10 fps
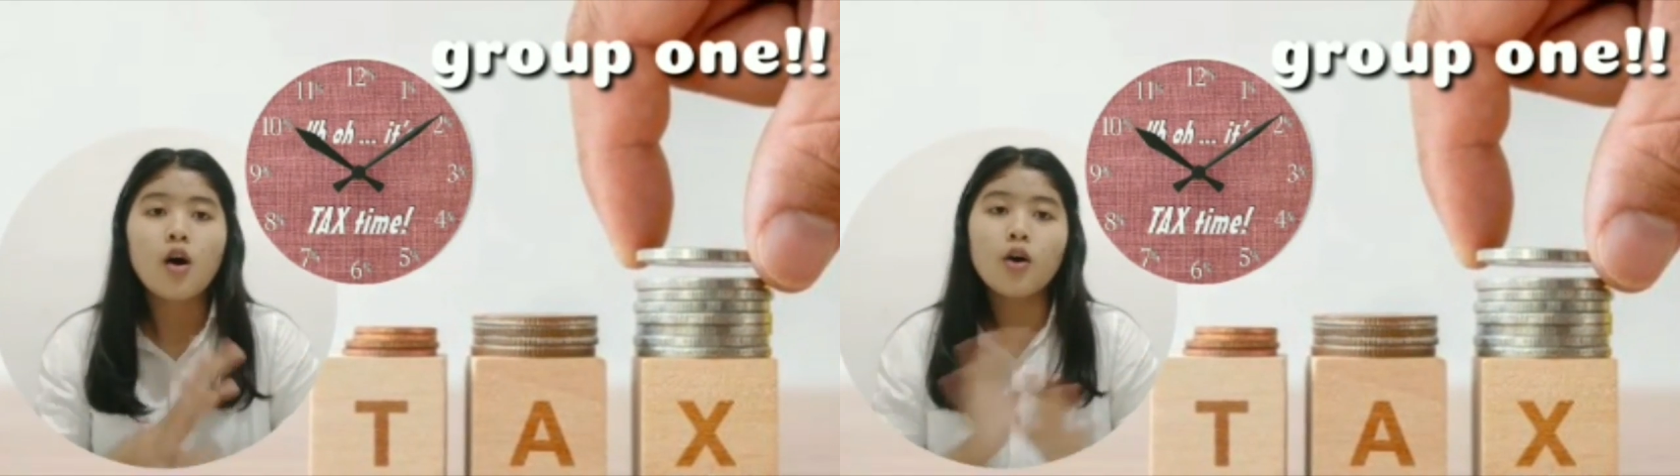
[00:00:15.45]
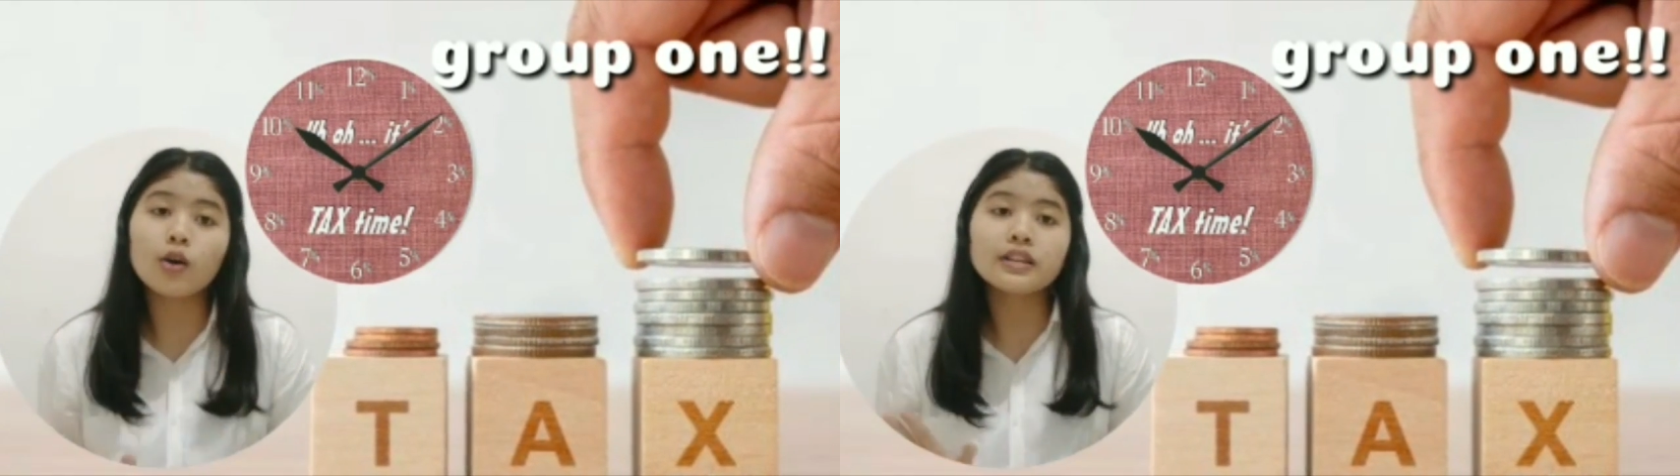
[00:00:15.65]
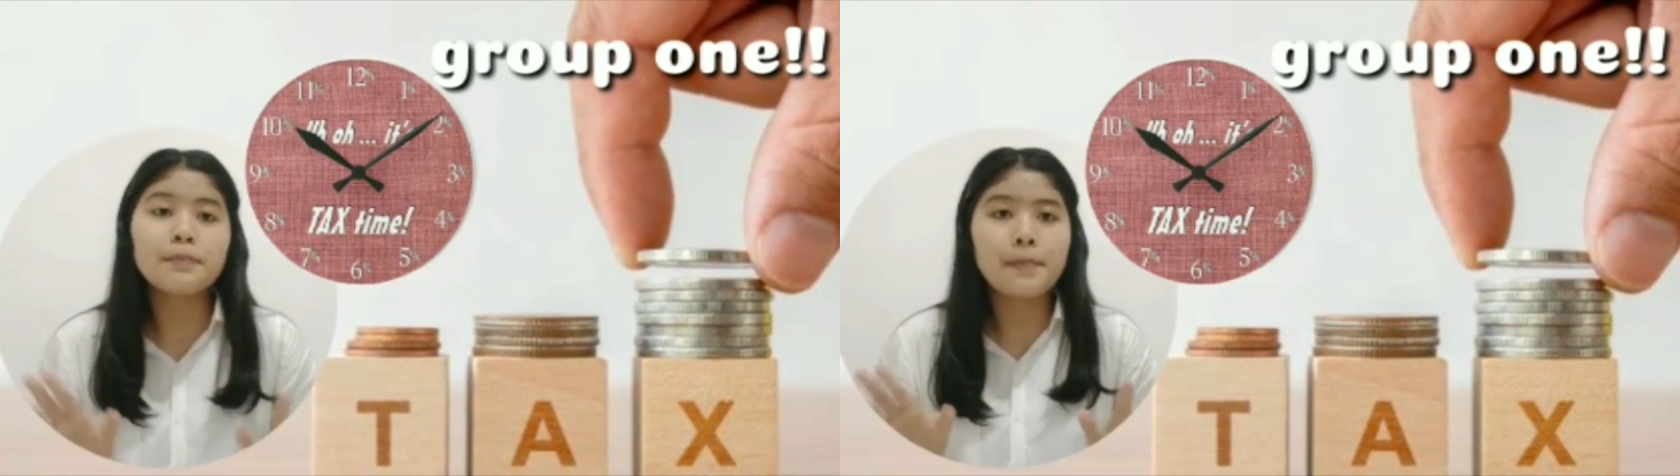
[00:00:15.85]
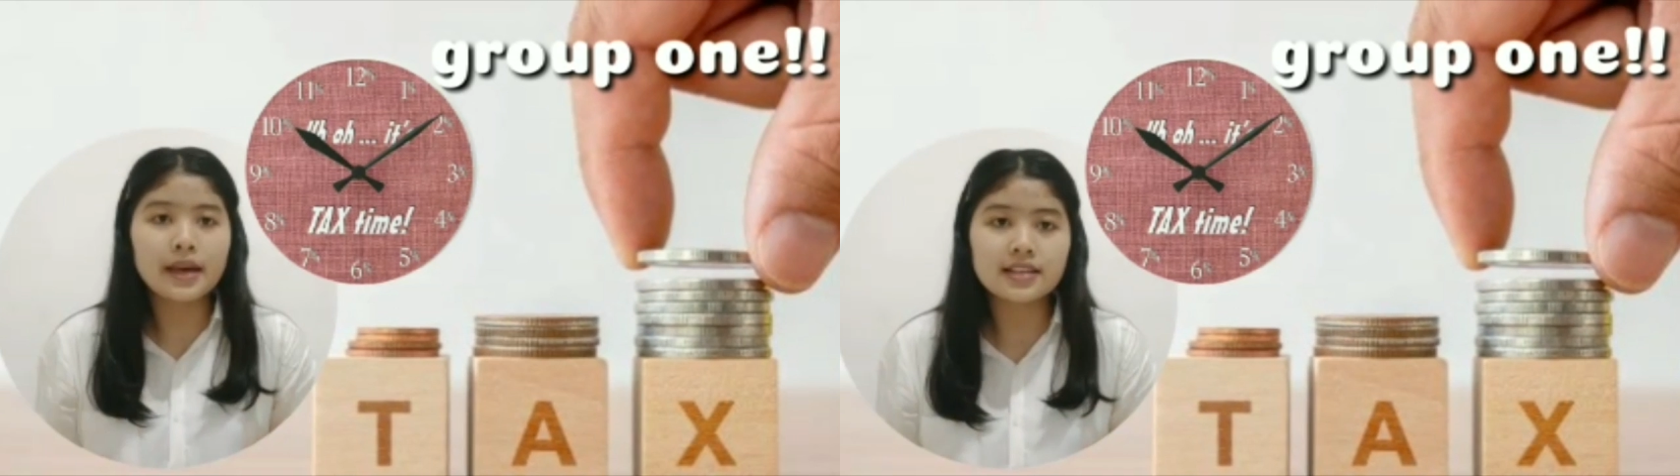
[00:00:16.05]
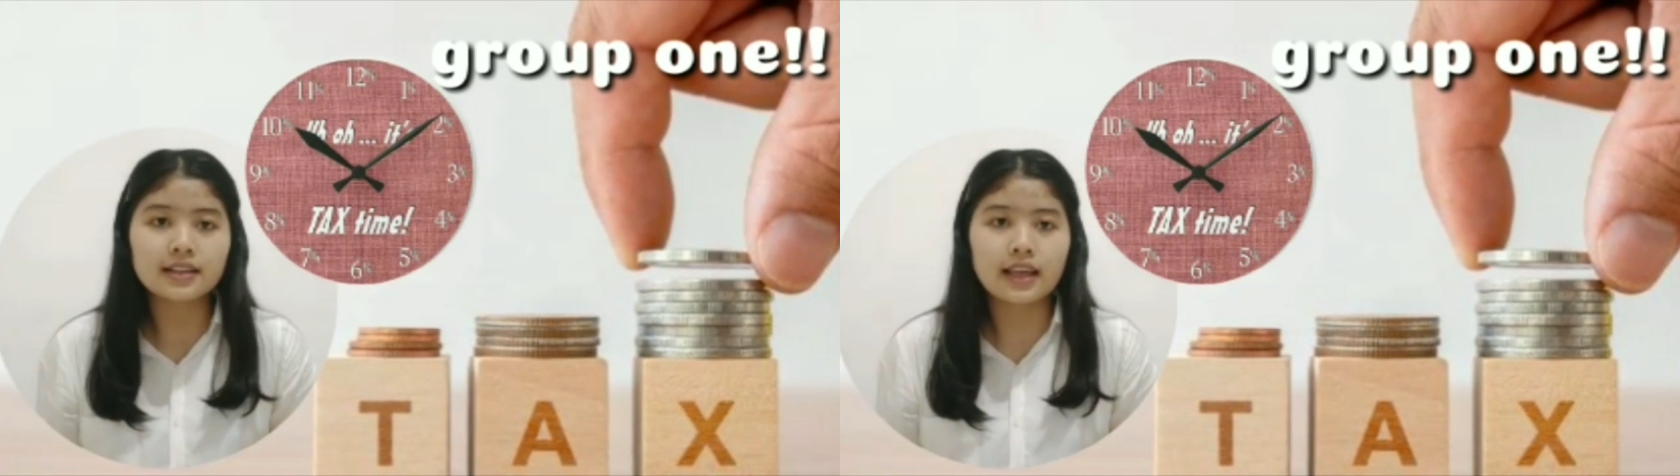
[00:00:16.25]
all the
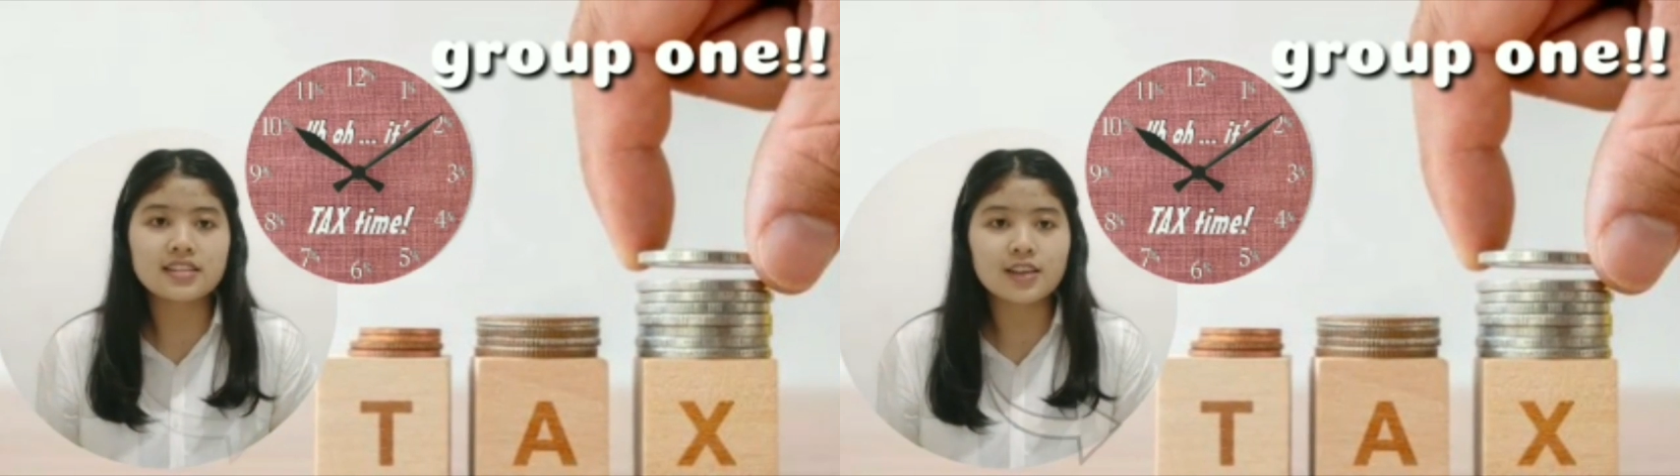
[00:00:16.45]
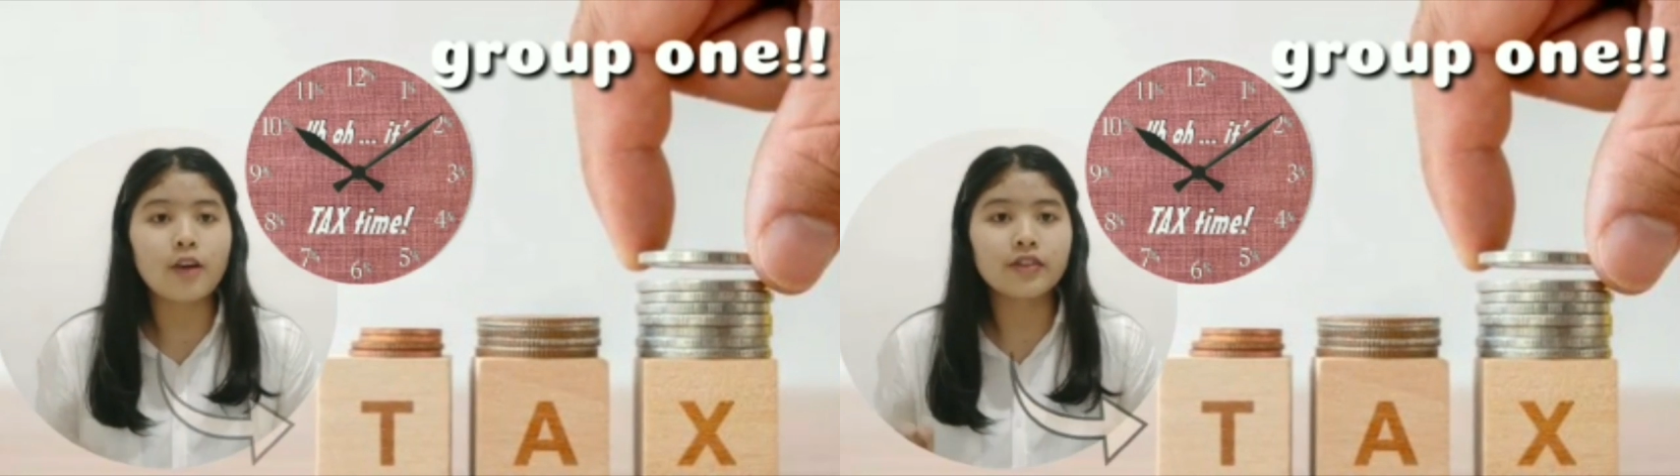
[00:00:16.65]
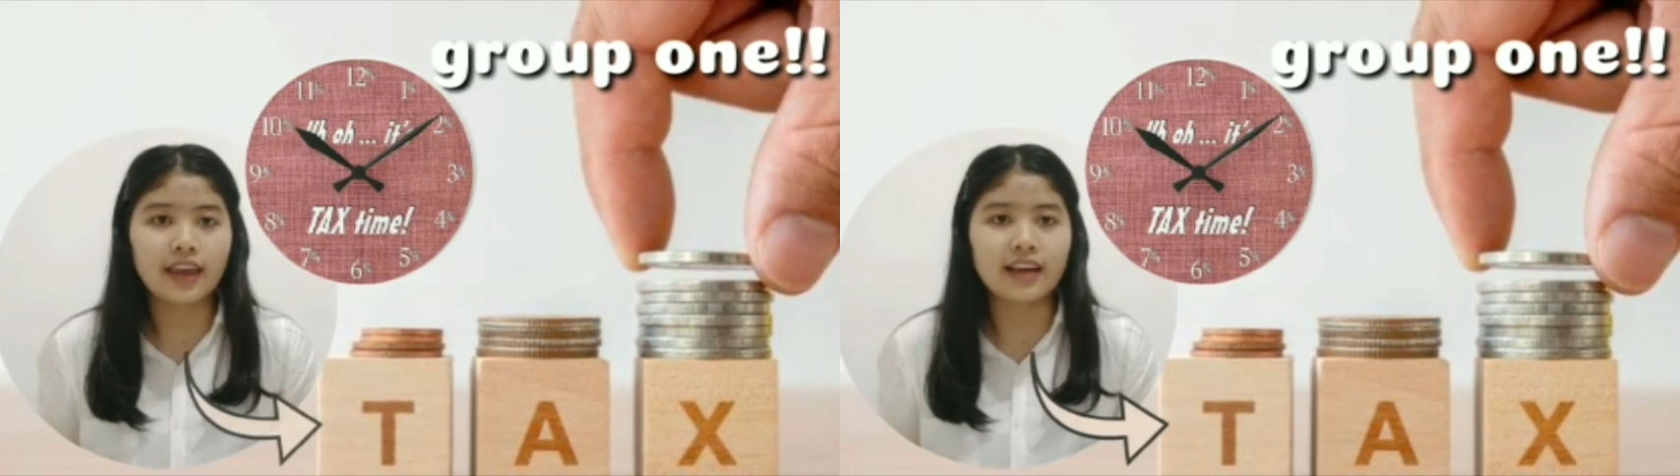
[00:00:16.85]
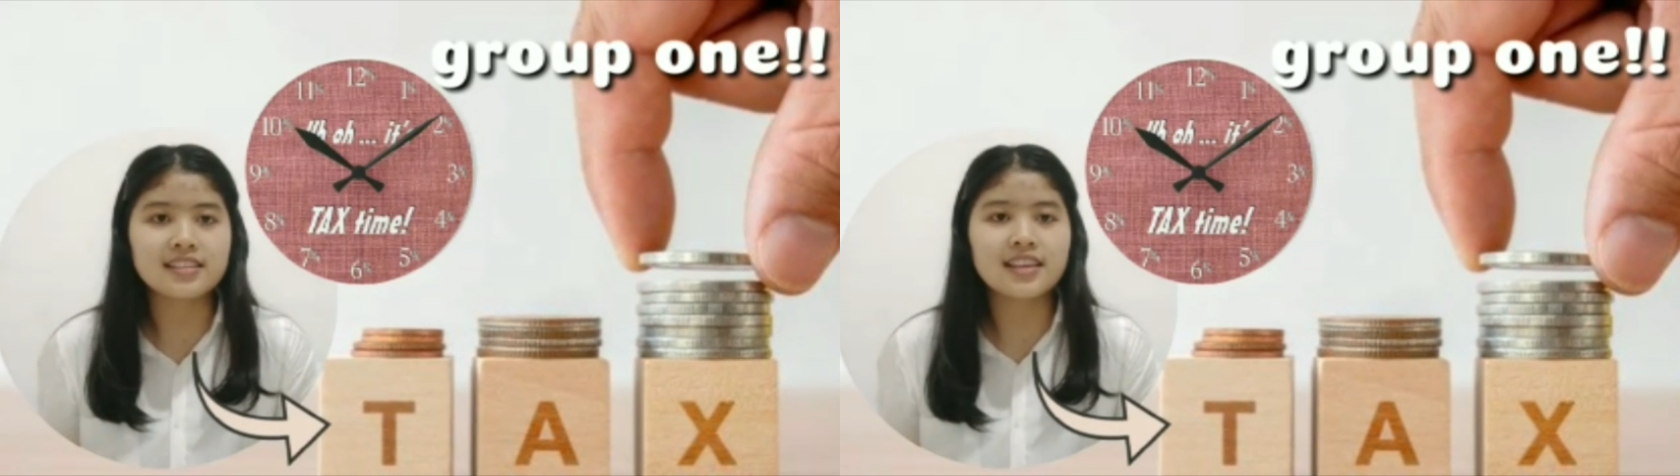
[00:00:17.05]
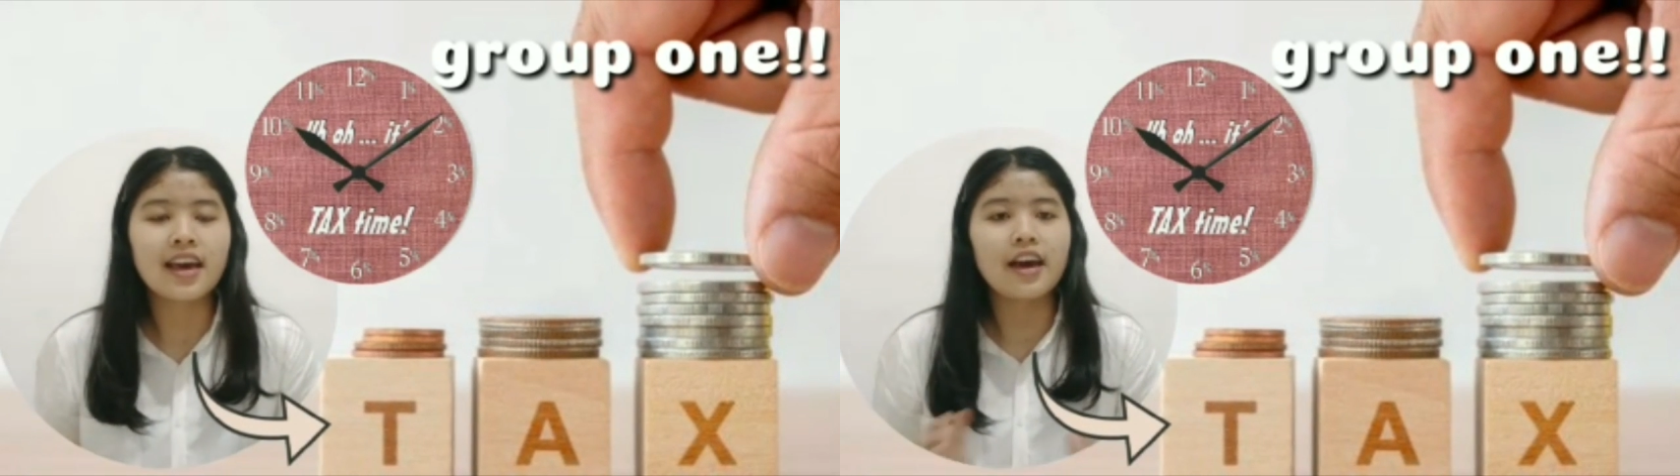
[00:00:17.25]
basic things of tax,